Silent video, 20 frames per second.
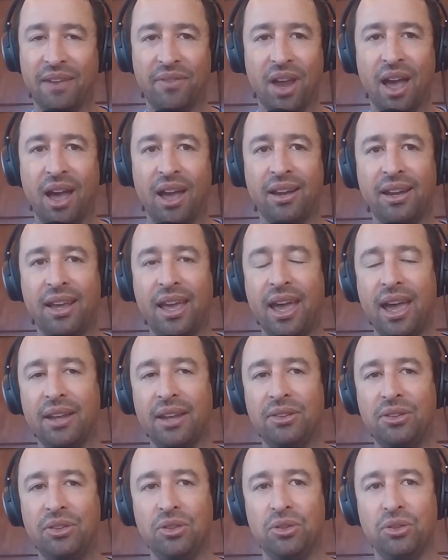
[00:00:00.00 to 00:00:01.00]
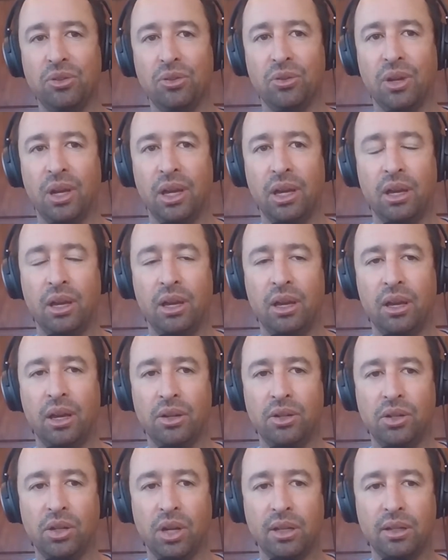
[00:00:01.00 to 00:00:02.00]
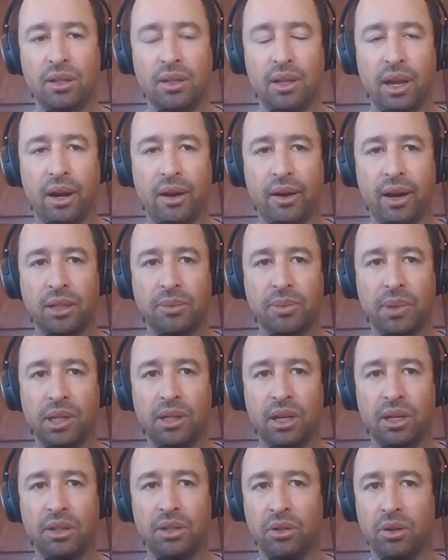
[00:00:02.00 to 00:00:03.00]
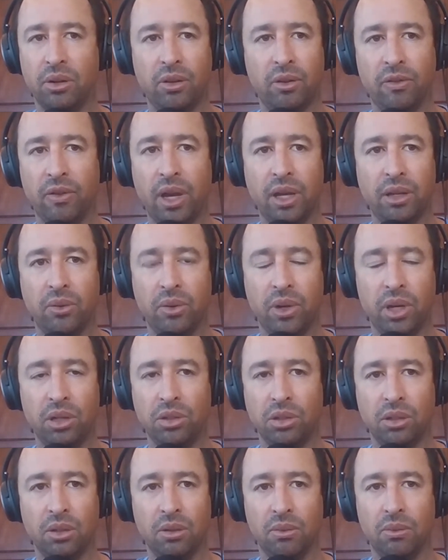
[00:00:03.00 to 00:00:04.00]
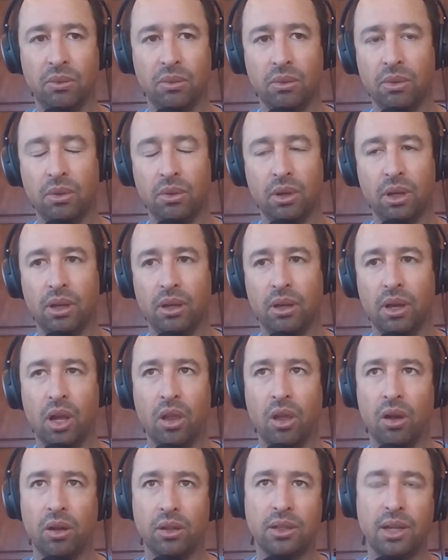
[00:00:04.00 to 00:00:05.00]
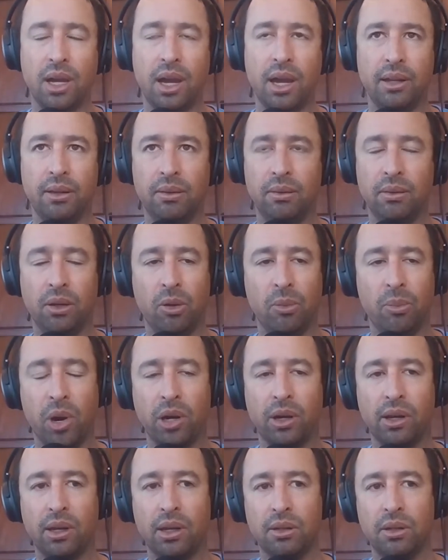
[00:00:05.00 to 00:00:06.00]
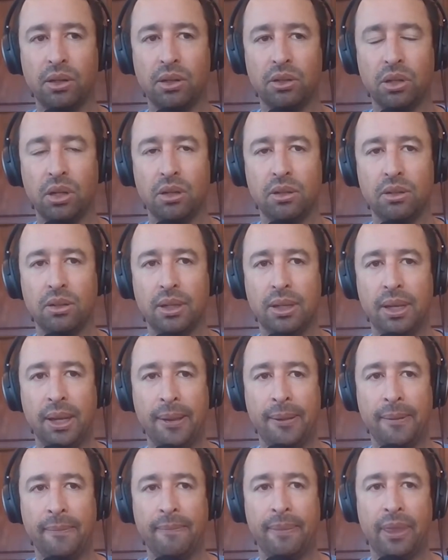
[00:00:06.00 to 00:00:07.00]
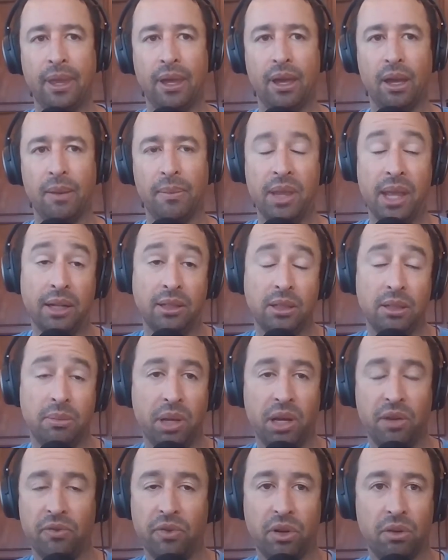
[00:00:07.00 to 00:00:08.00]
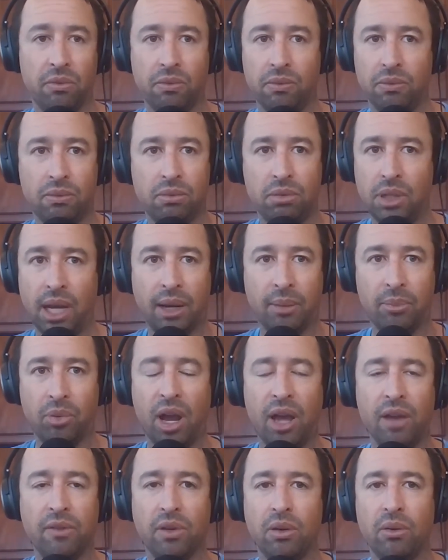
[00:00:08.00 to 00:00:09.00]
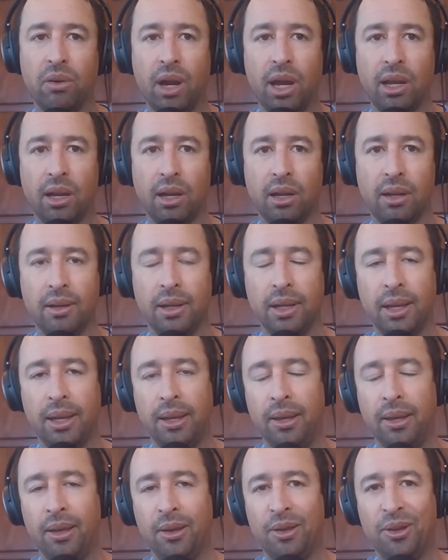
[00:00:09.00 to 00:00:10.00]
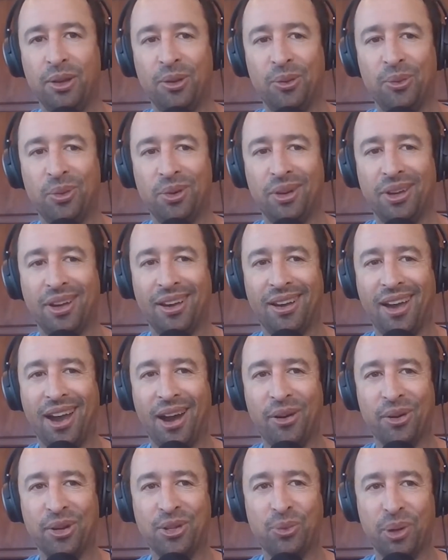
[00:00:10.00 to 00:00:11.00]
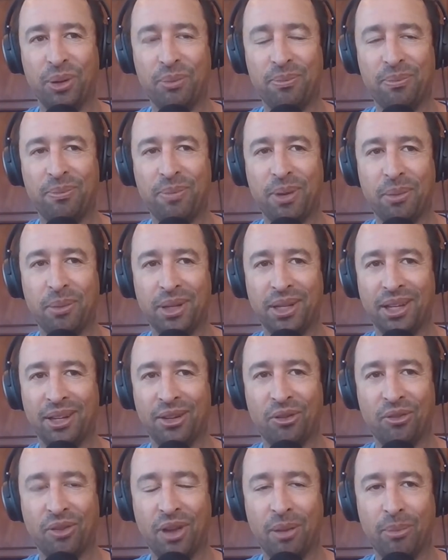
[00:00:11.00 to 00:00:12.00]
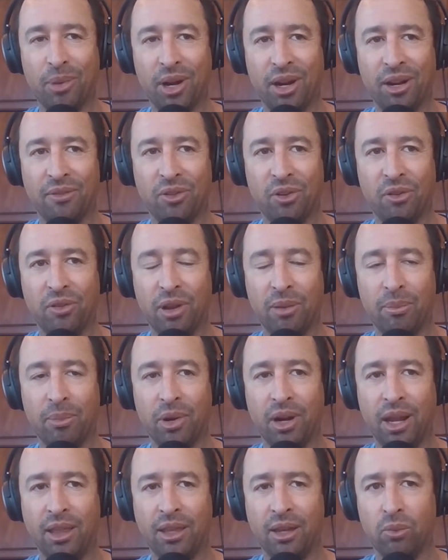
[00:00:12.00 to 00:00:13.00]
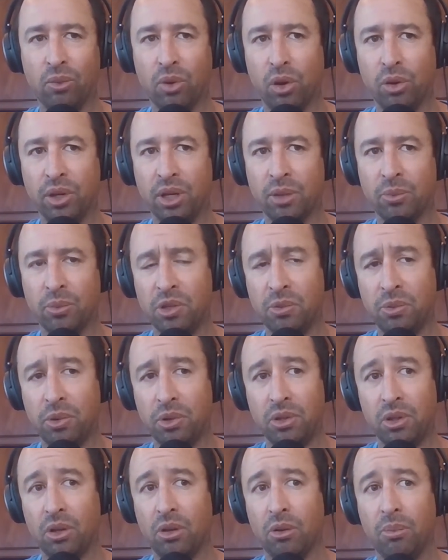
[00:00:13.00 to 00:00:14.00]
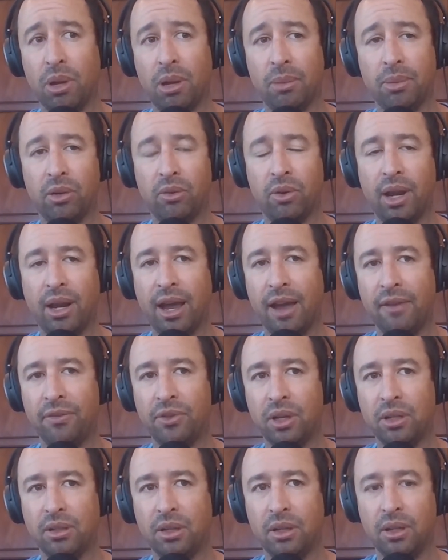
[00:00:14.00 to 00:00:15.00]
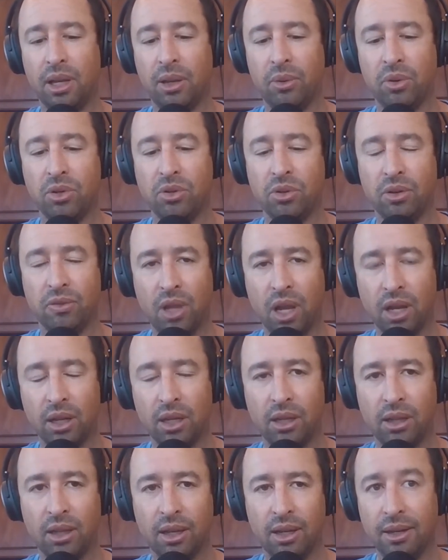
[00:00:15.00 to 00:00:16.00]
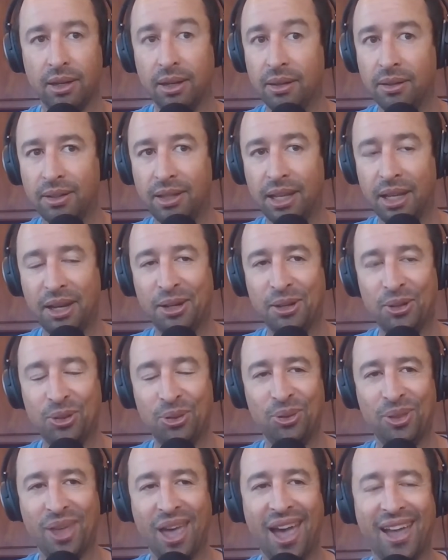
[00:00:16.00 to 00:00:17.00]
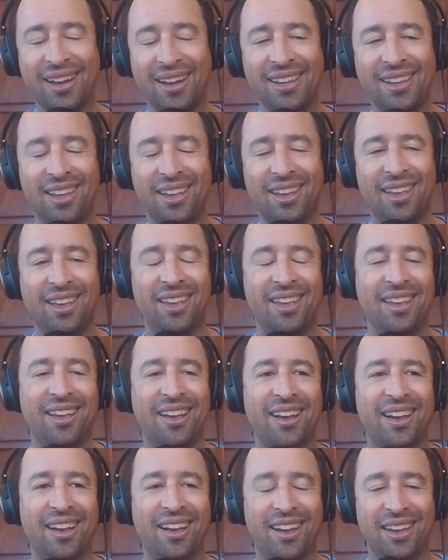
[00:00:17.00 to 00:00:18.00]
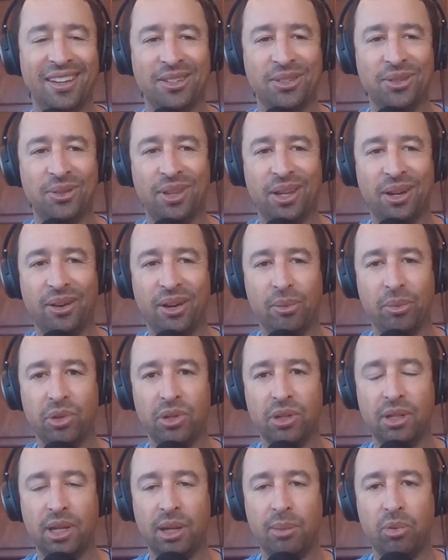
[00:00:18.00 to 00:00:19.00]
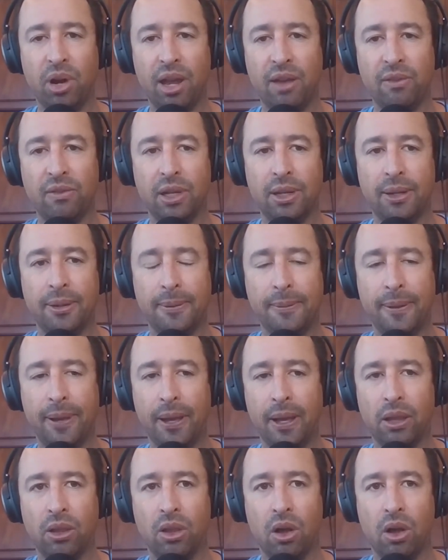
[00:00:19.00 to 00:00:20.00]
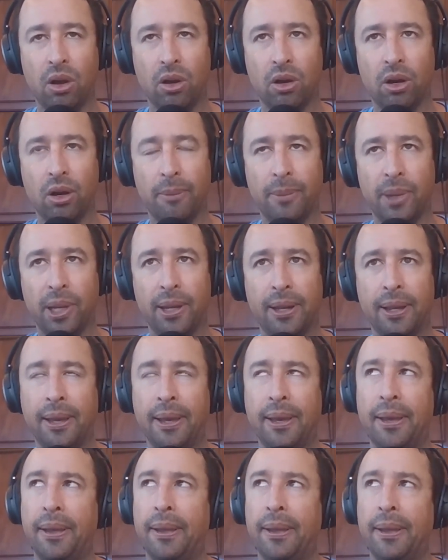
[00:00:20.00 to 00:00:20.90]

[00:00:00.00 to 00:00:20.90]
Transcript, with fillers: have not had to adjust their expectation or their valuation uh, alongside you know market conditions um, and that's the benefit of staying private right and you know iris went public in november and in november and i think rhodium was supposed to go public right after us and they were sort of lucky they didn't they didn't do that uh, and so they were able to stay private uh, longer but